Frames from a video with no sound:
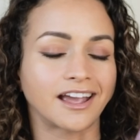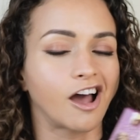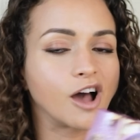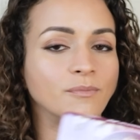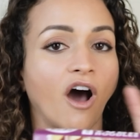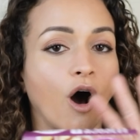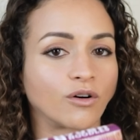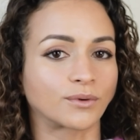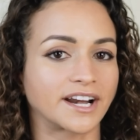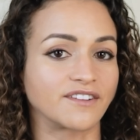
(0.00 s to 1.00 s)
come
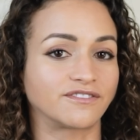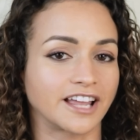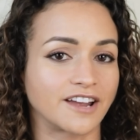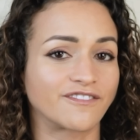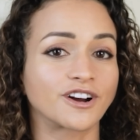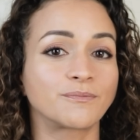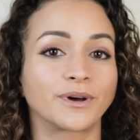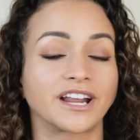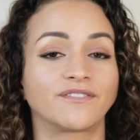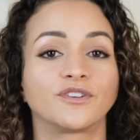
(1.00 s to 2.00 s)
already flavored,
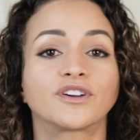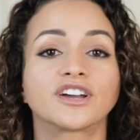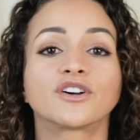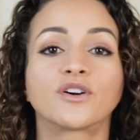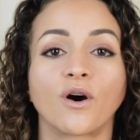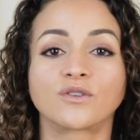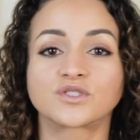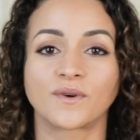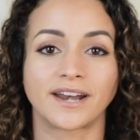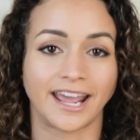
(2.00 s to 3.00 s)
but if you can go
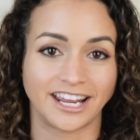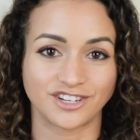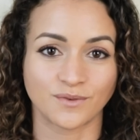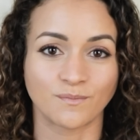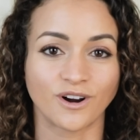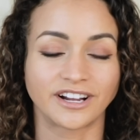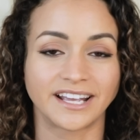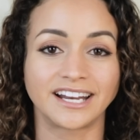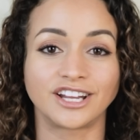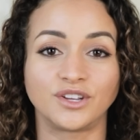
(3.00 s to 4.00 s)
to an Asian
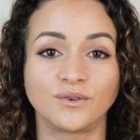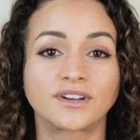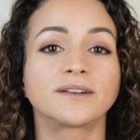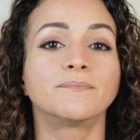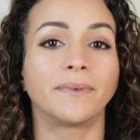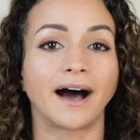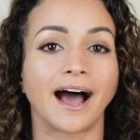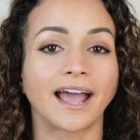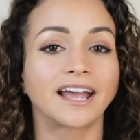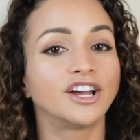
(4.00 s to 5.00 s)
market, you can
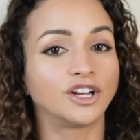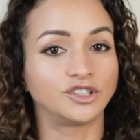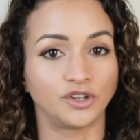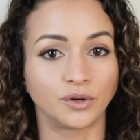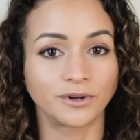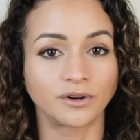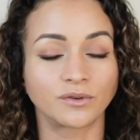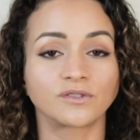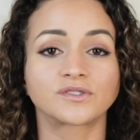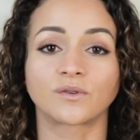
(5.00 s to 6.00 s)
buy yuba
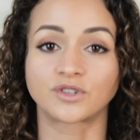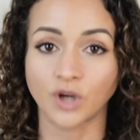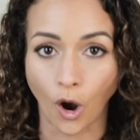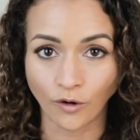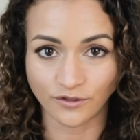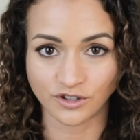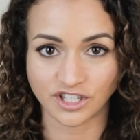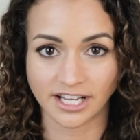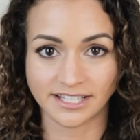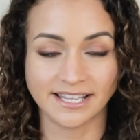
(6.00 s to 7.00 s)
noodles or tofu
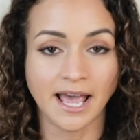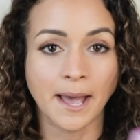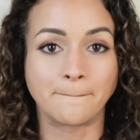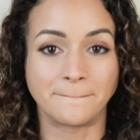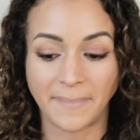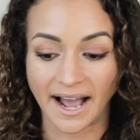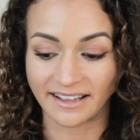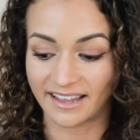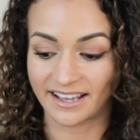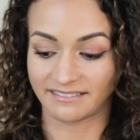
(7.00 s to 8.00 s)
sheets by
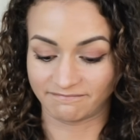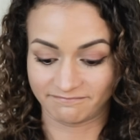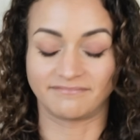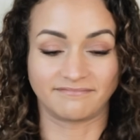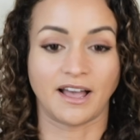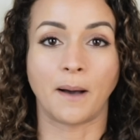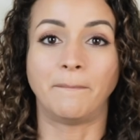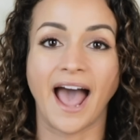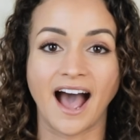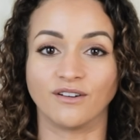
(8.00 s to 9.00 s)
like a
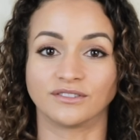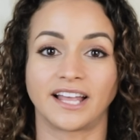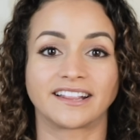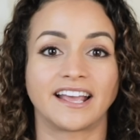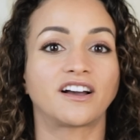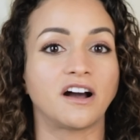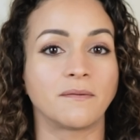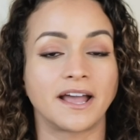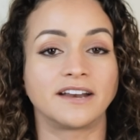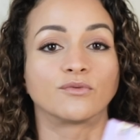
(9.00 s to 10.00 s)
pound. Like, they
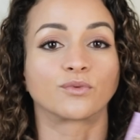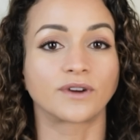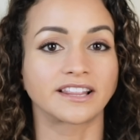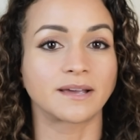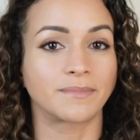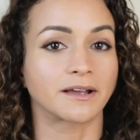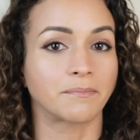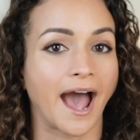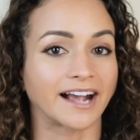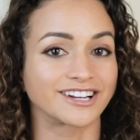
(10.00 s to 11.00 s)
come in really big
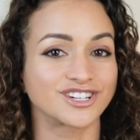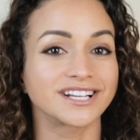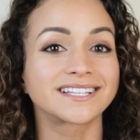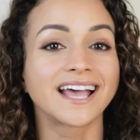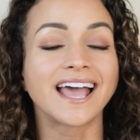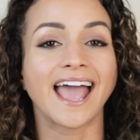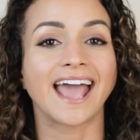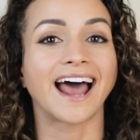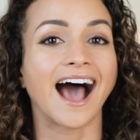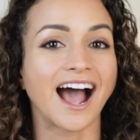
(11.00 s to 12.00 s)
packages,
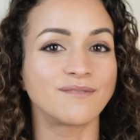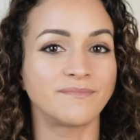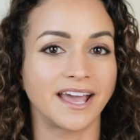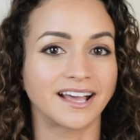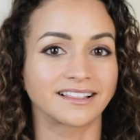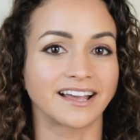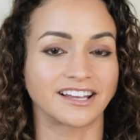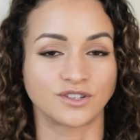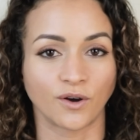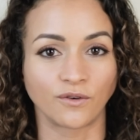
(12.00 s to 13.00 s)
and I make like
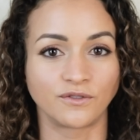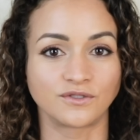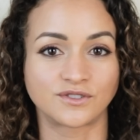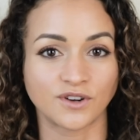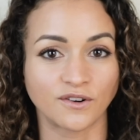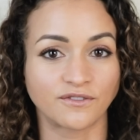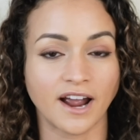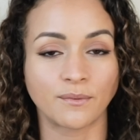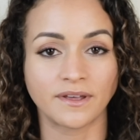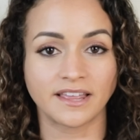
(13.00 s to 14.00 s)
a tofu stir
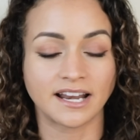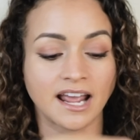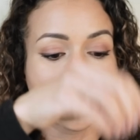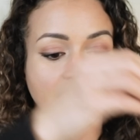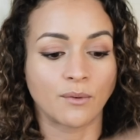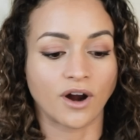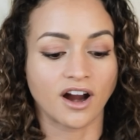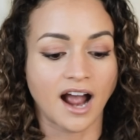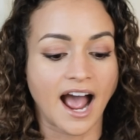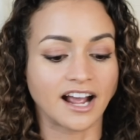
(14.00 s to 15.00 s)
fry with it,
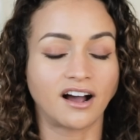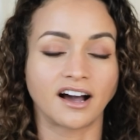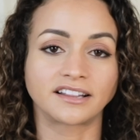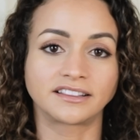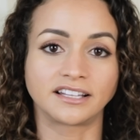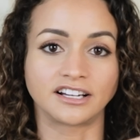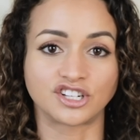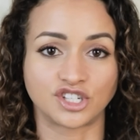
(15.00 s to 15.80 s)
where I cut the